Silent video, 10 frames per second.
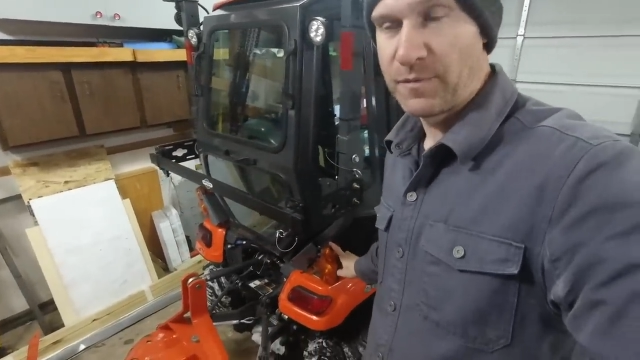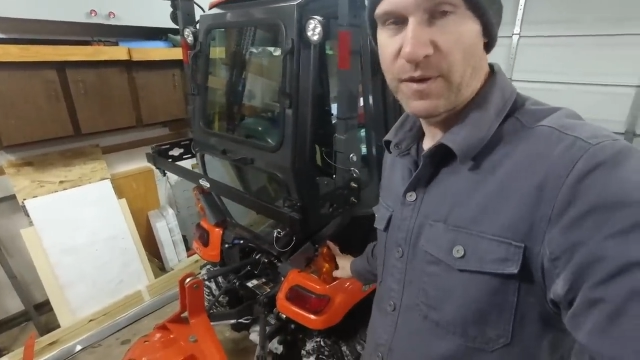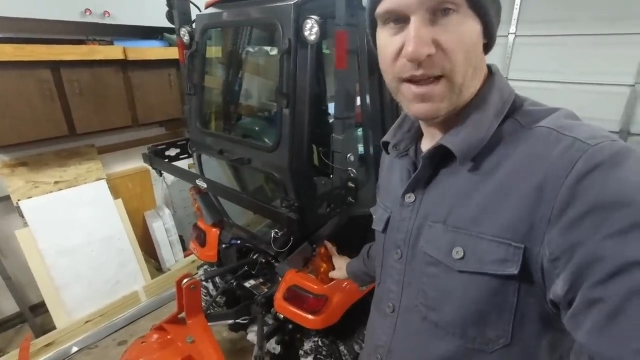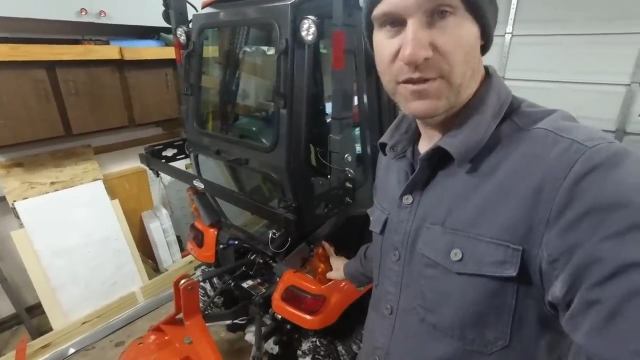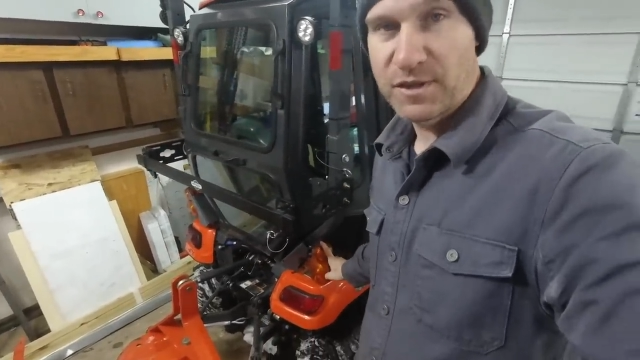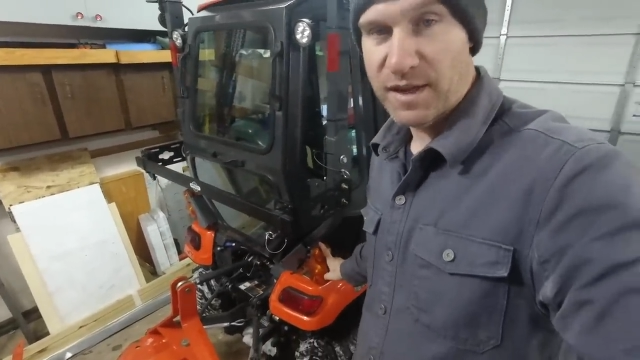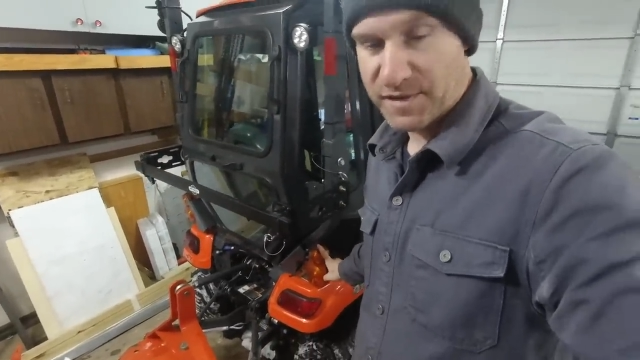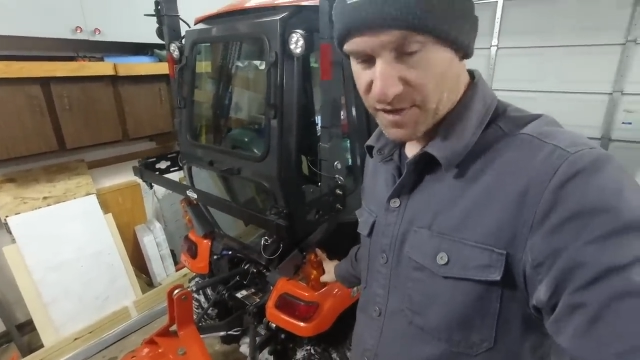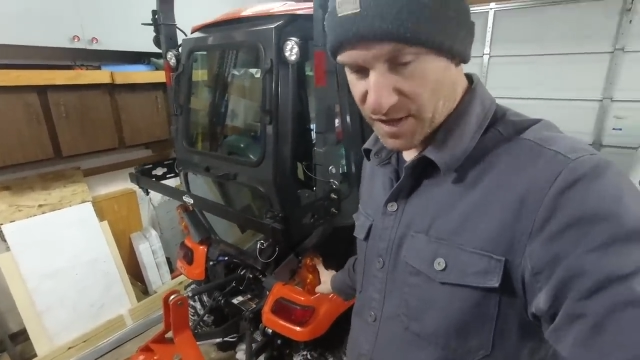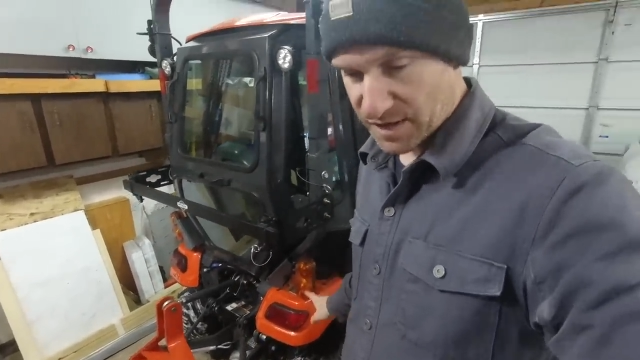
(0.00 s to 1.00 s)
flasher
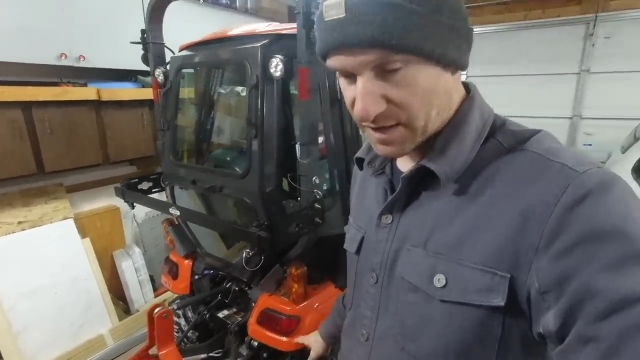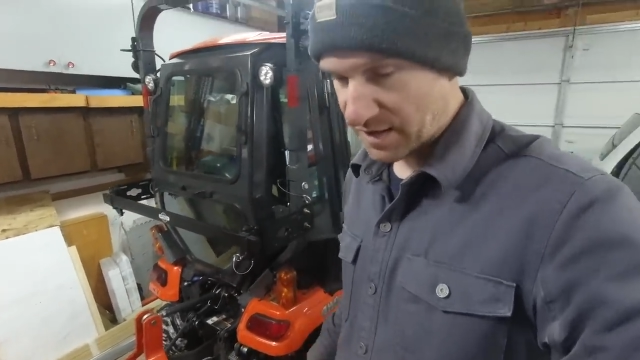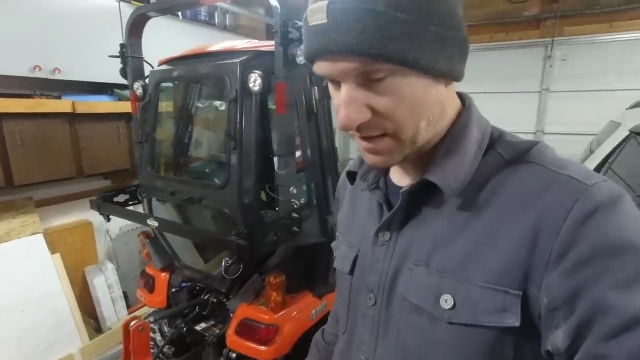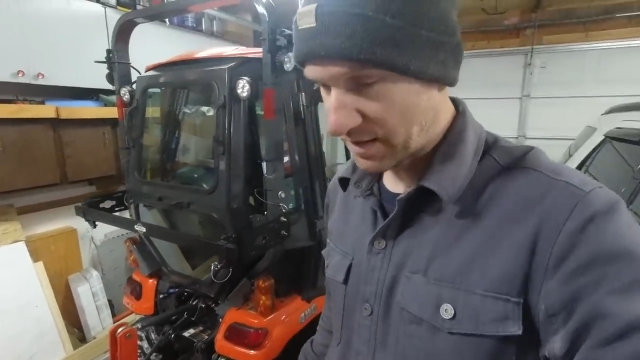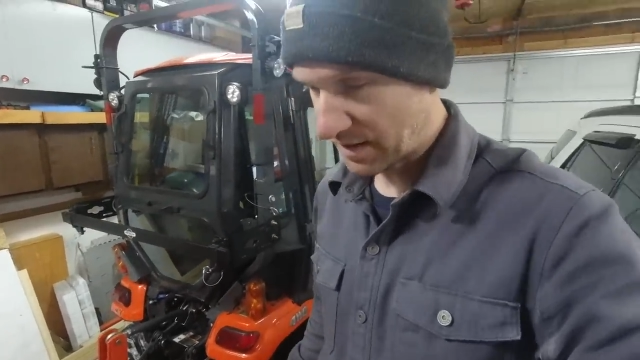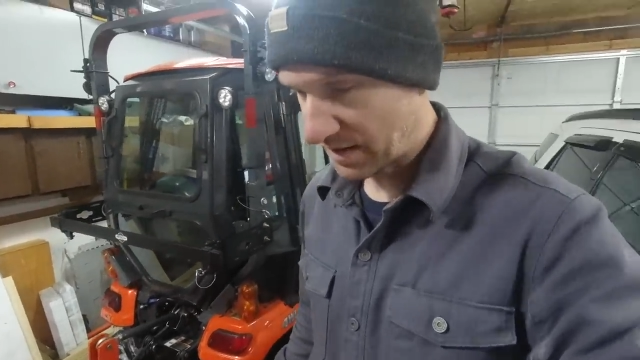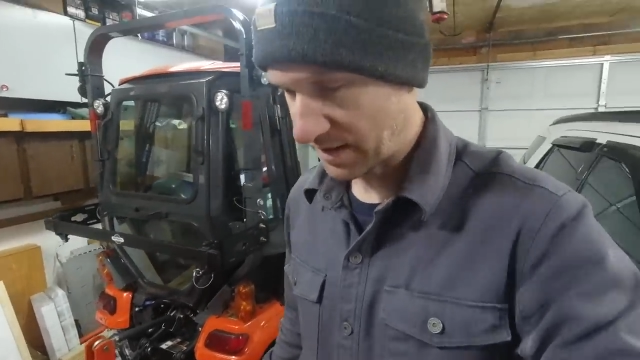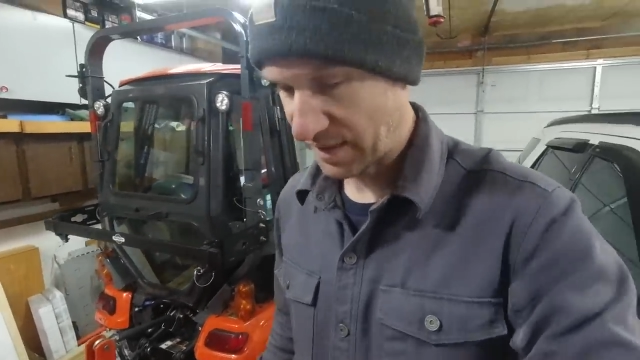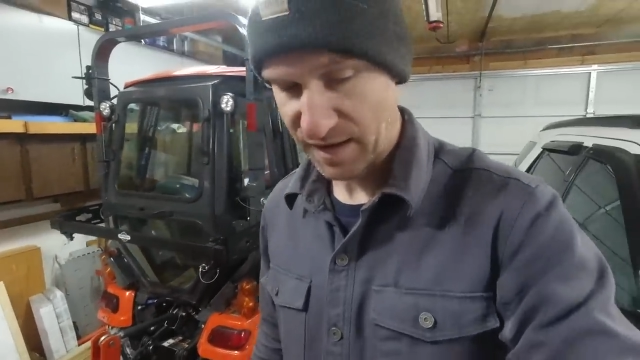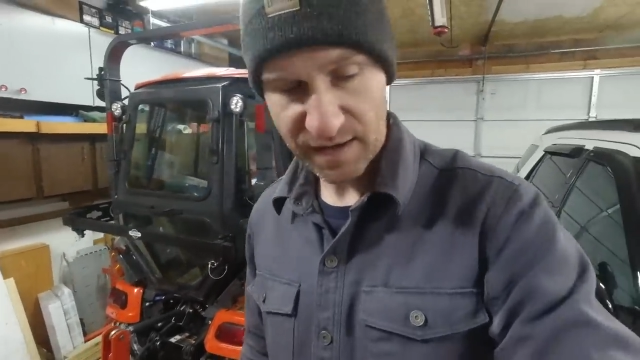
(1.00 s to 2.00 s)
lights on
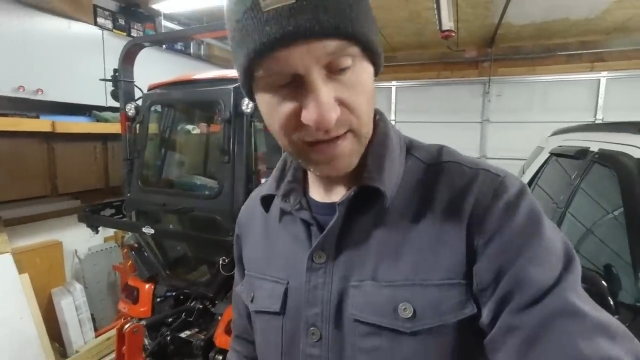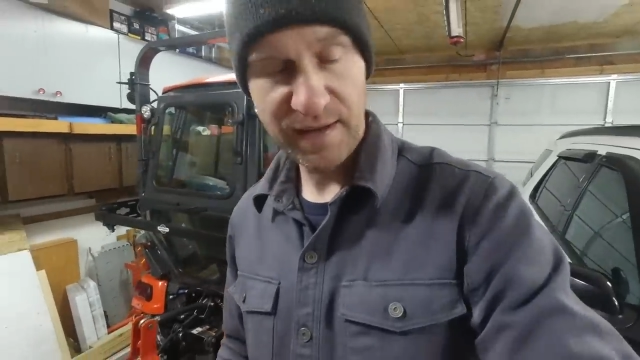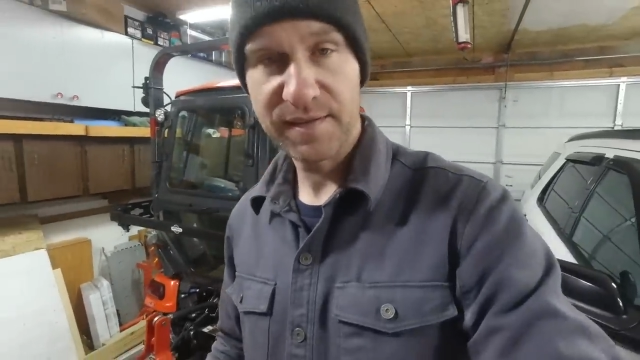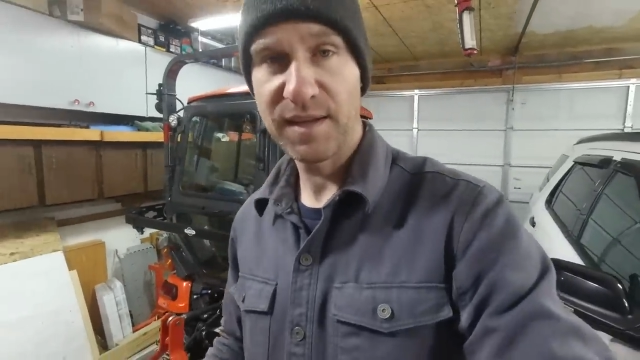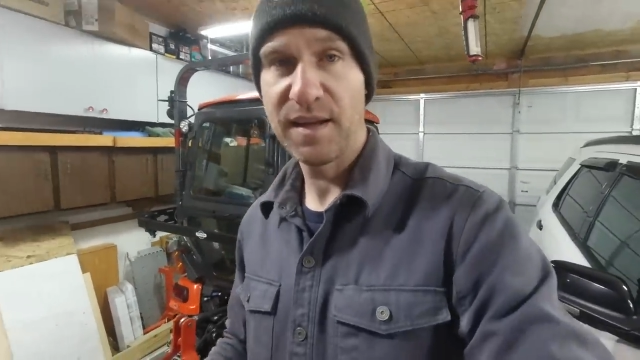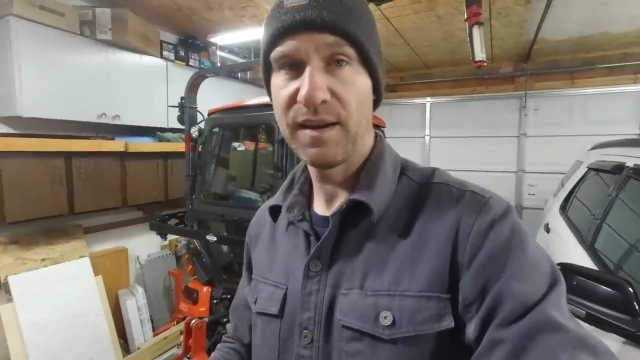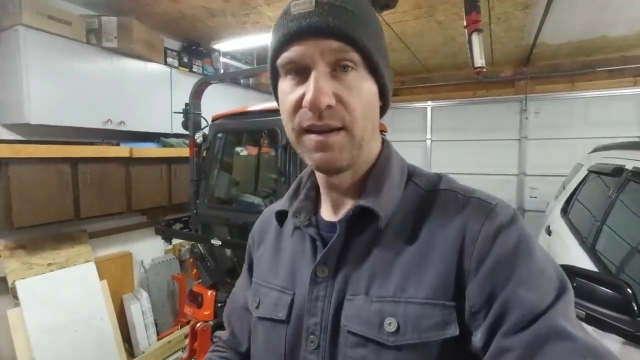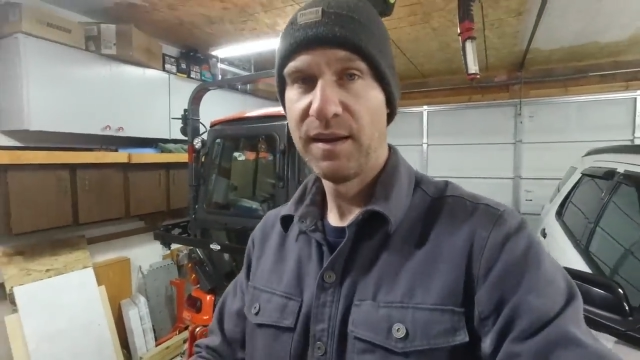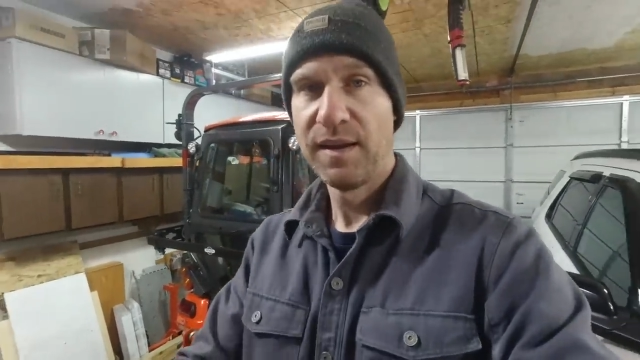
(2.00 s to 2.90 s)
and the headlights on.